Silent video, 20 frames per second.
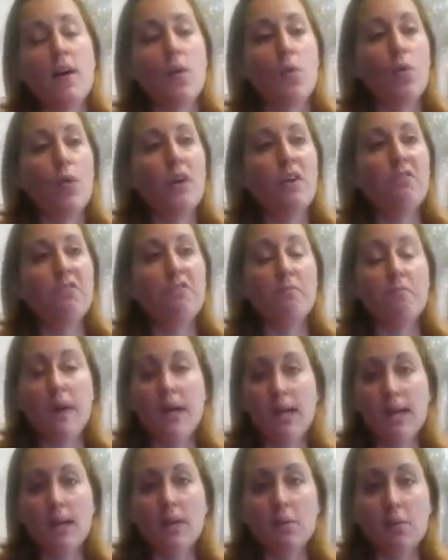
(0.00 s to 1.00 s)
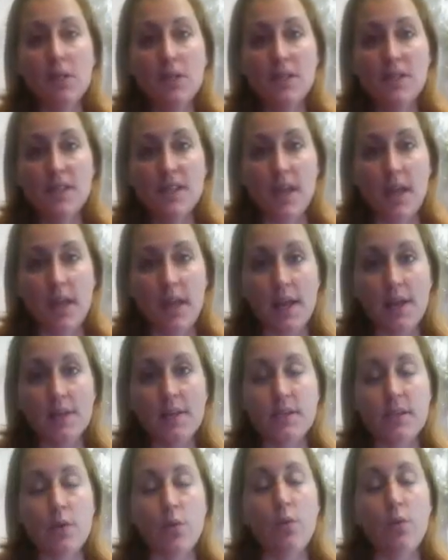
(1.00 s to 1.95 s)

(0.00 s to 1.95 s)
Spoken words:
with making mistakes,